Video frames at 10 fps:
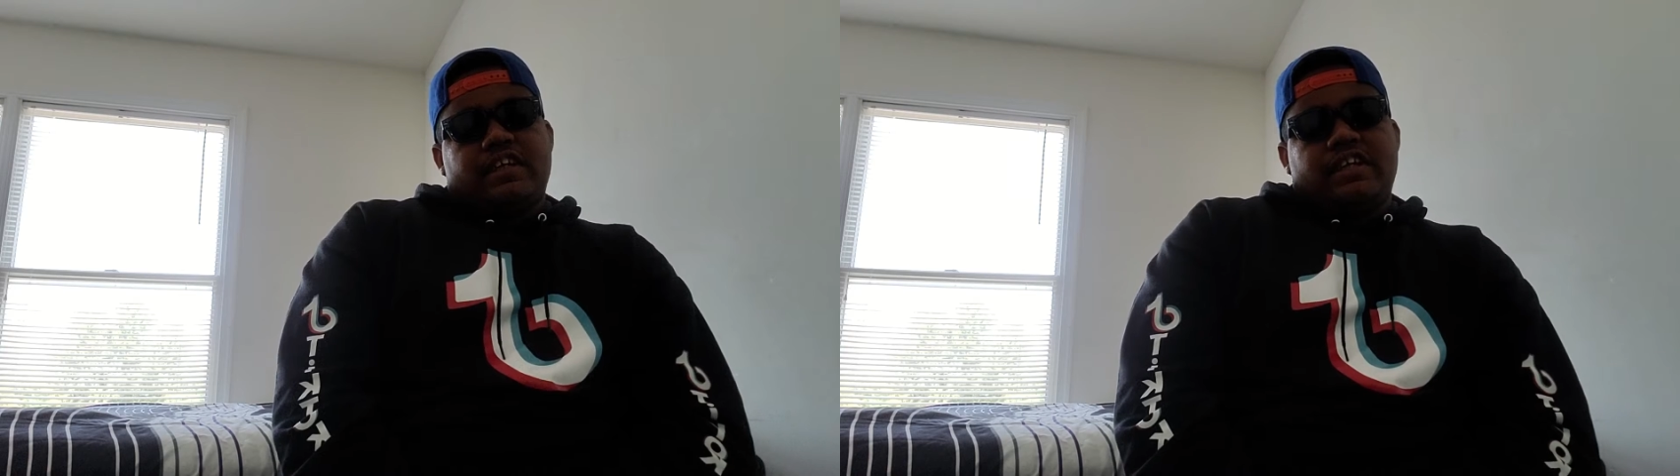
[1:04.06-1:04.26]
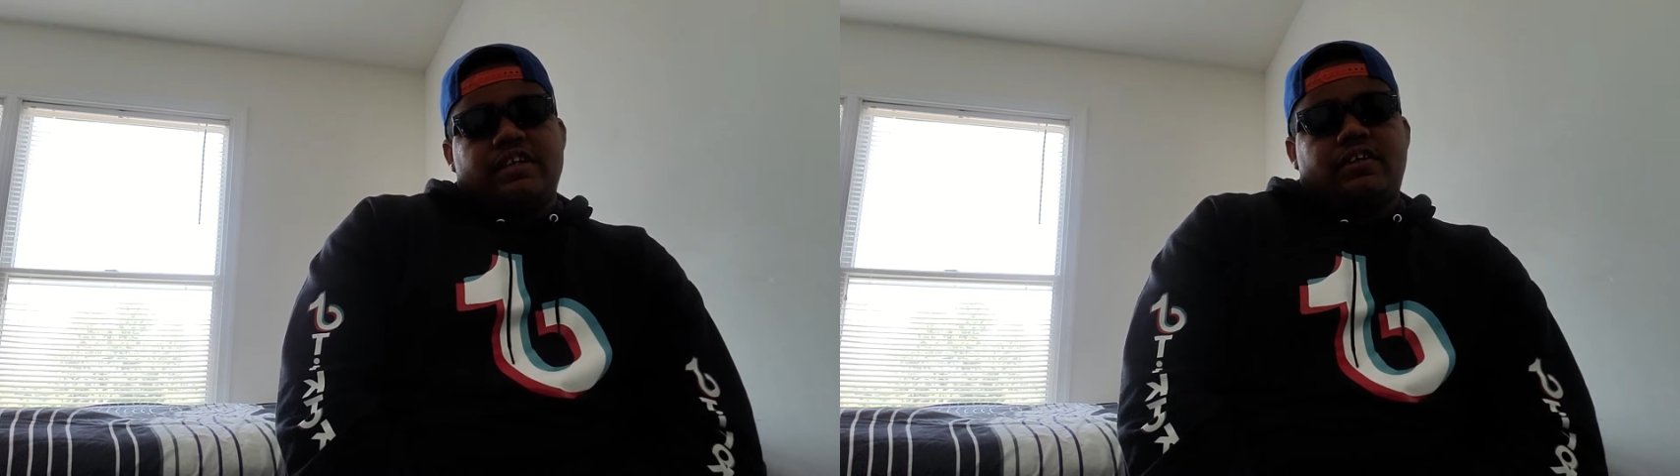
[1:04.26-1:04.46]

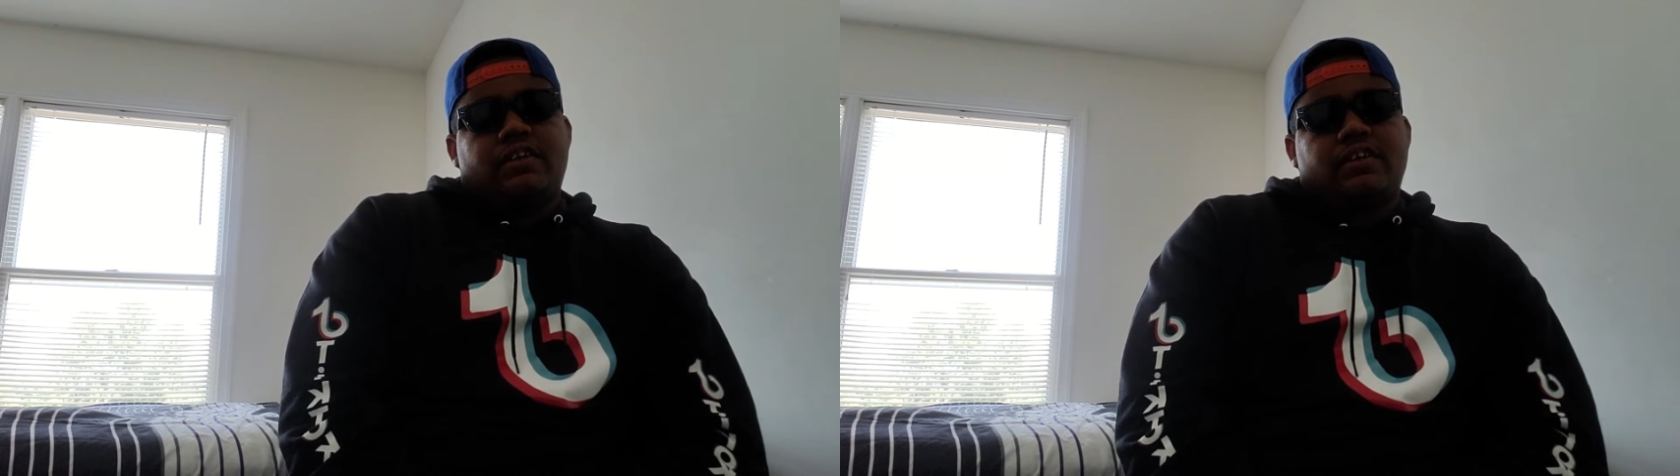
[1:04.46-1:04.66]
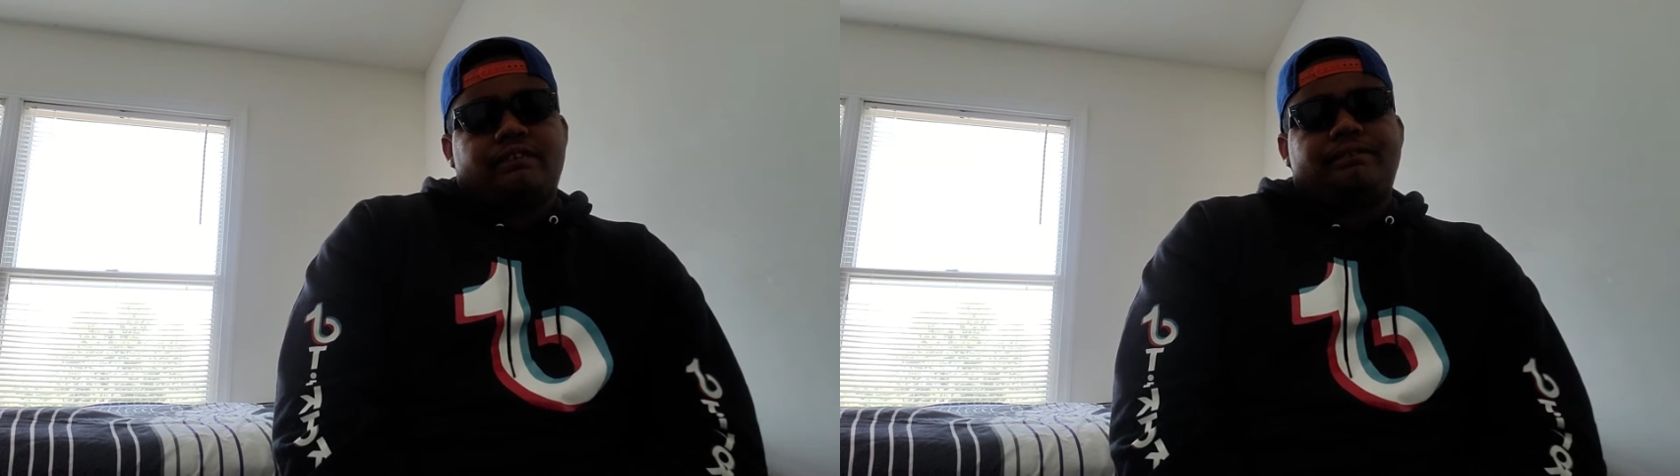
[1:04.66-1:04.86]

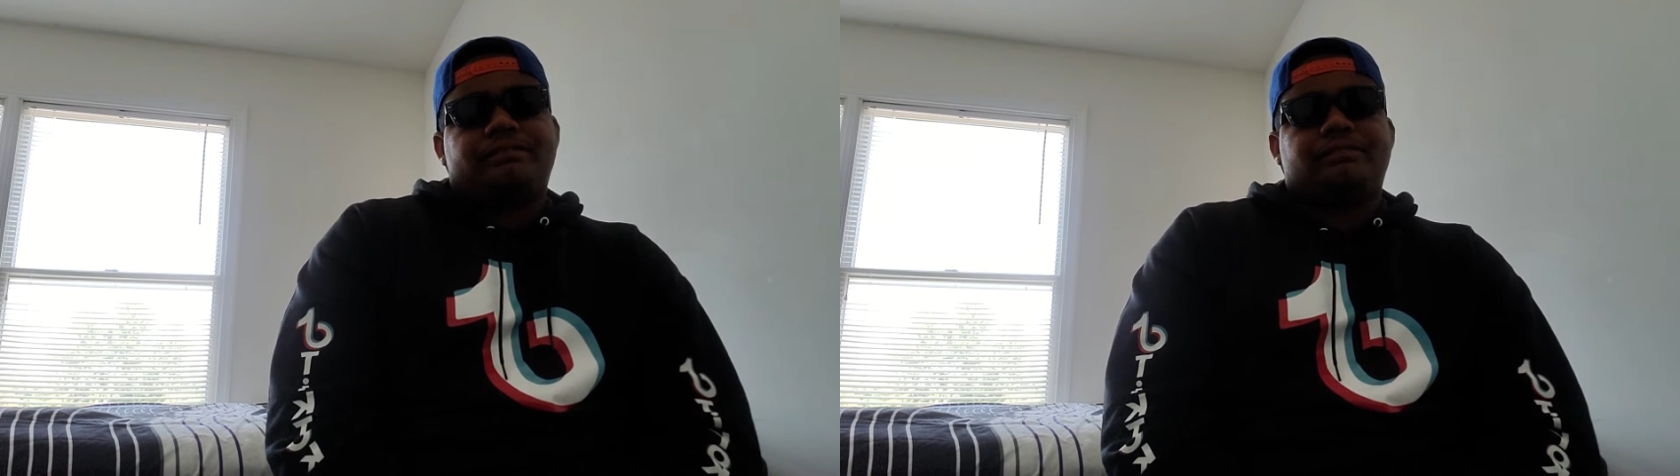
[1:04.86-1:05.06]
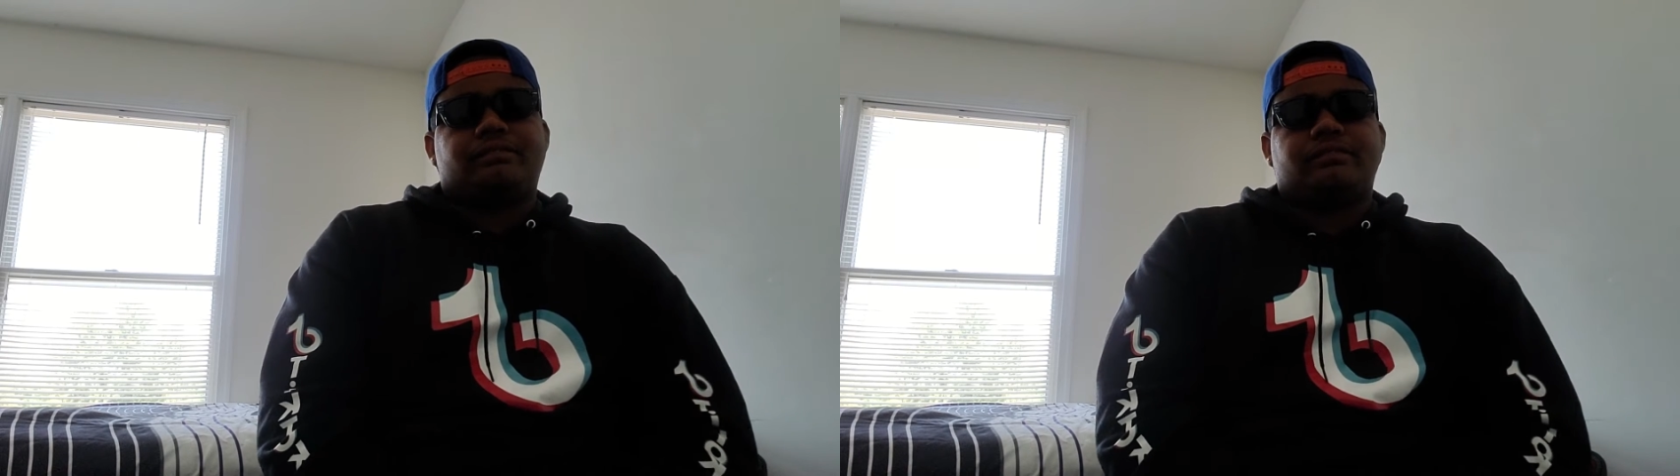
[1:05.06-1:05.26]
And
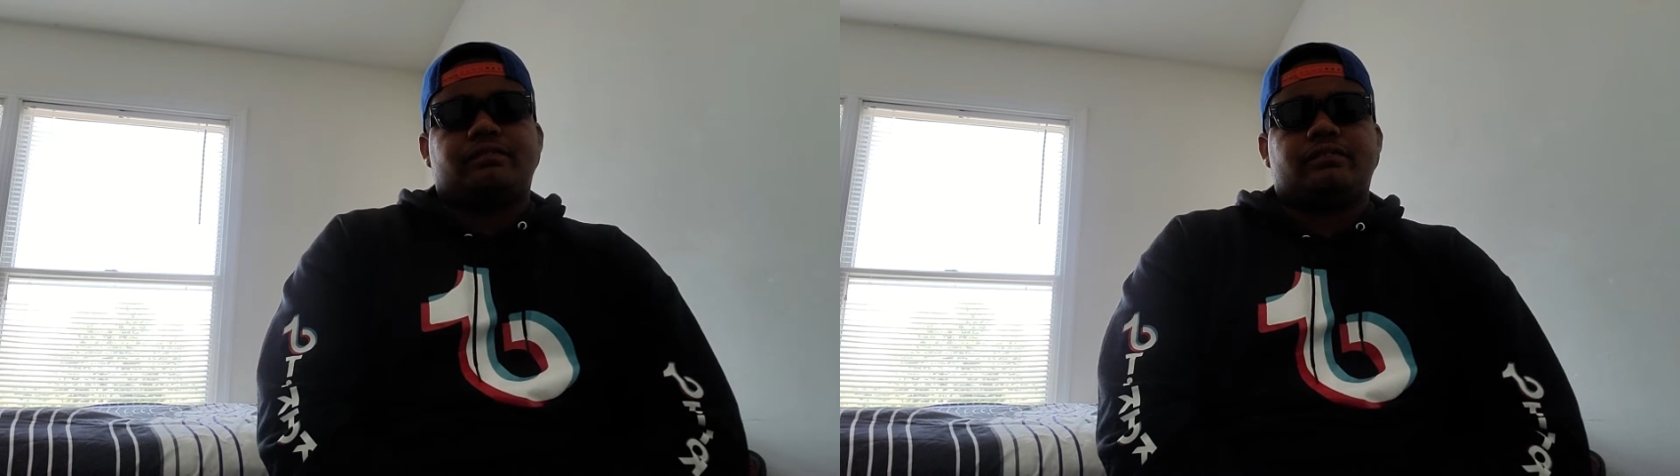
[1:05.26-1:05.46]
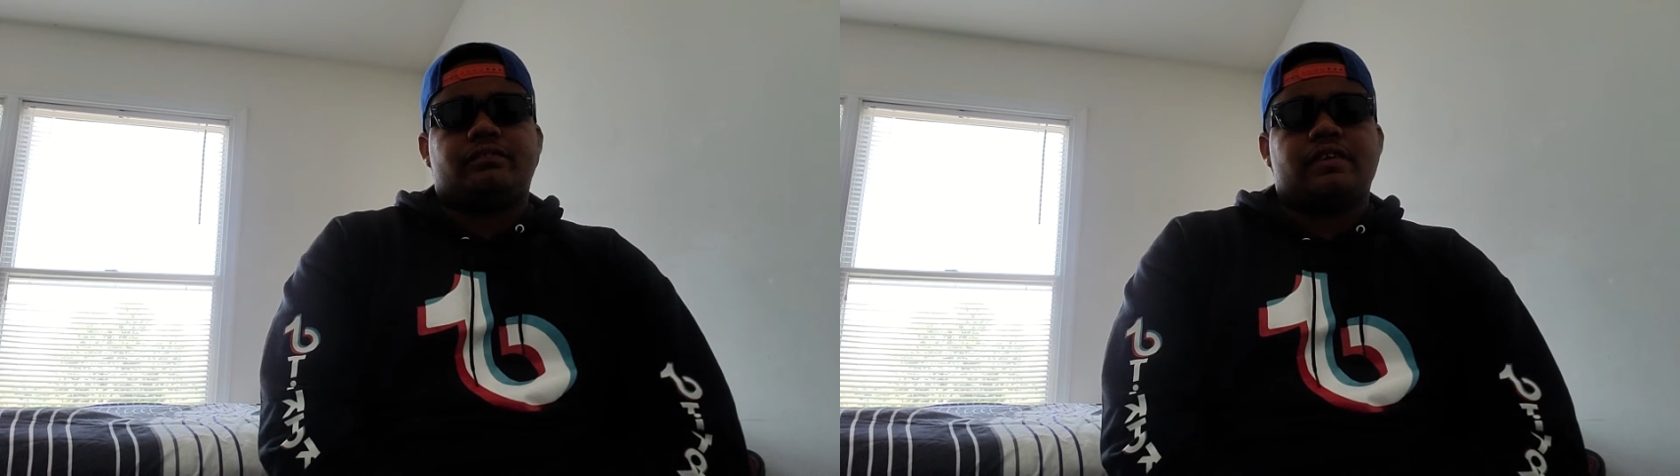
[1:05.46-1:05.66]

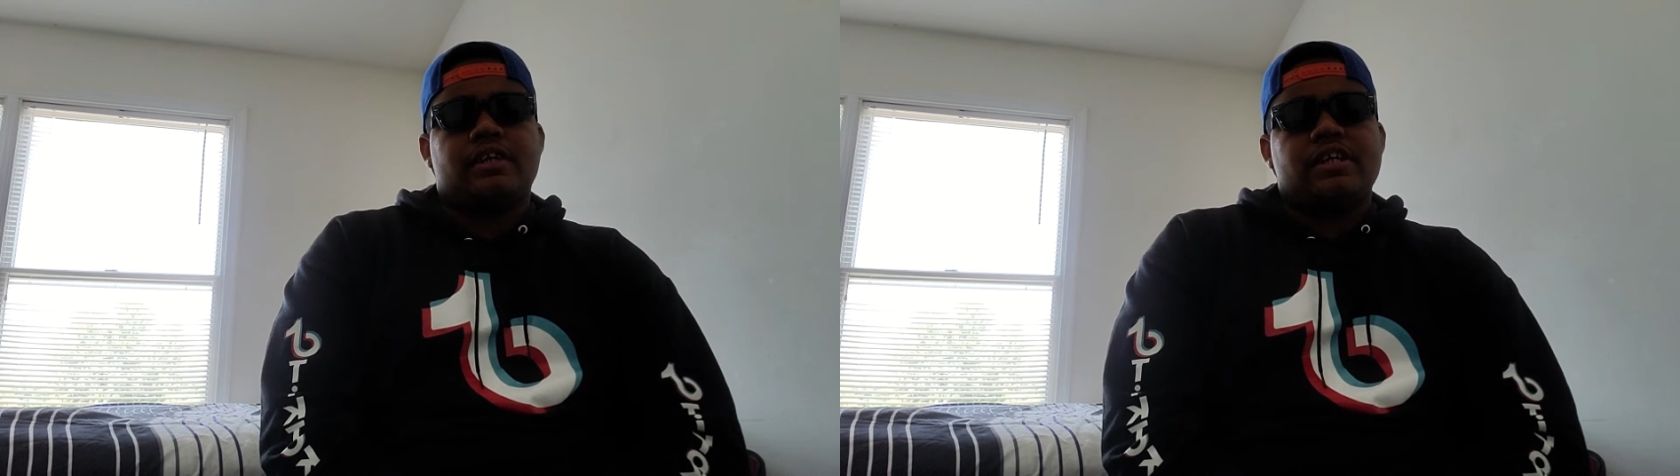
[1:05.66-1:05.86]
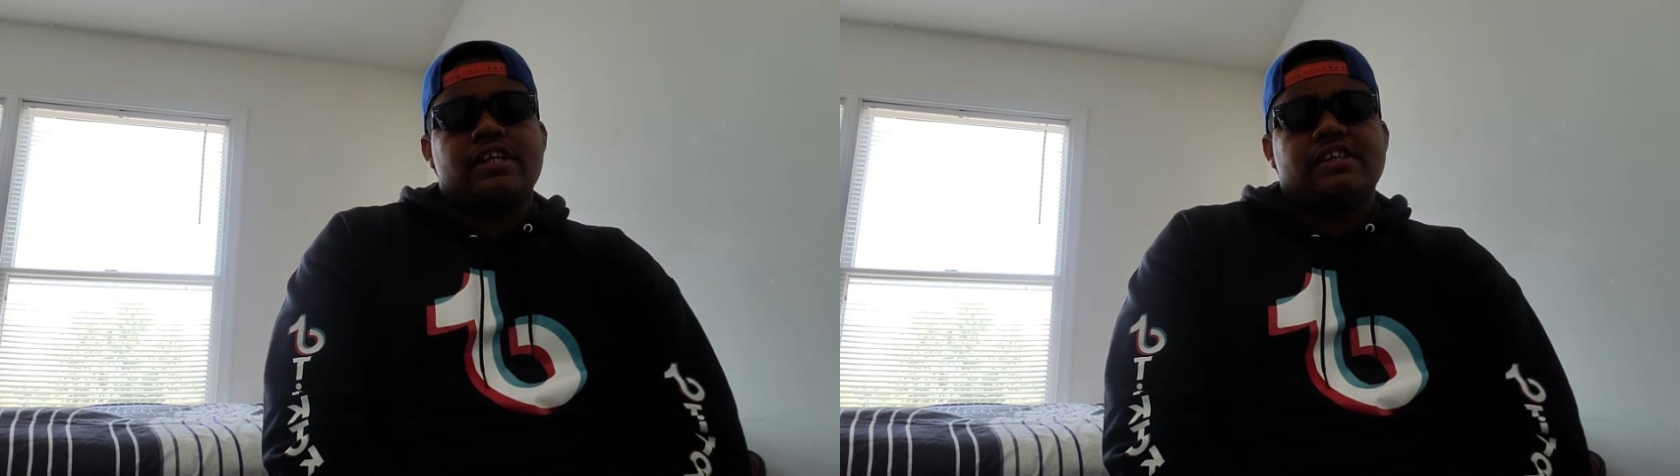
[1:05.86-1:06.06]

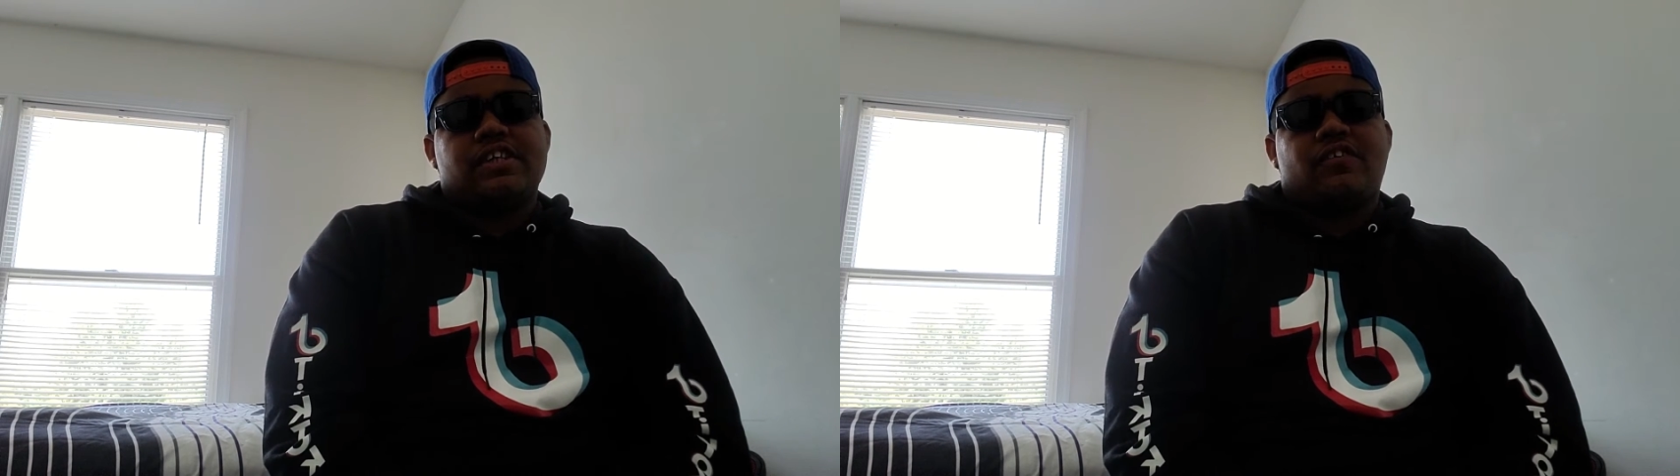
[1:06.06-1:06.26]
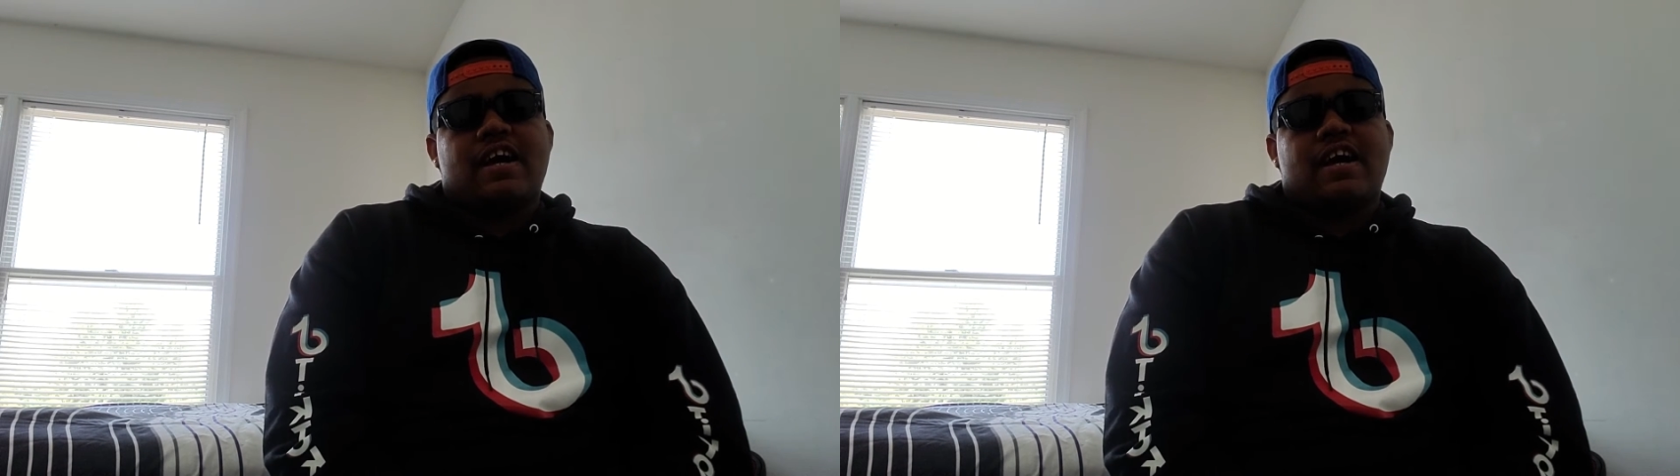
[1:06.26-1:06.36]
so